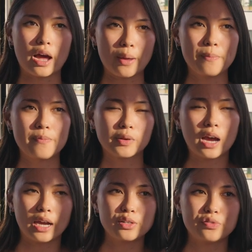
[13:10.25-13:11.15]
I
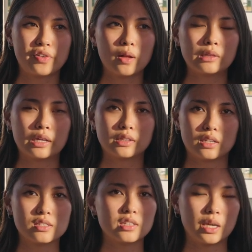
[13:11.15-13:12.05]
kind of felt like
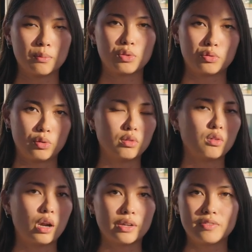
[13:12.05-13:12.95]
they skimmed through a
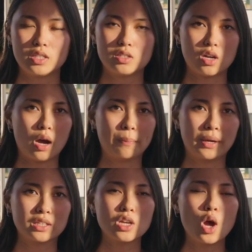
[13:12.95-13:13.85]
lot of these
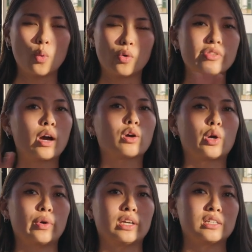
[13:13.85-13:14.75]
topics without
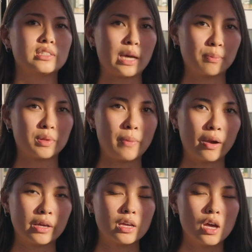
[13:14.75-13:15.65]
going in depth about it.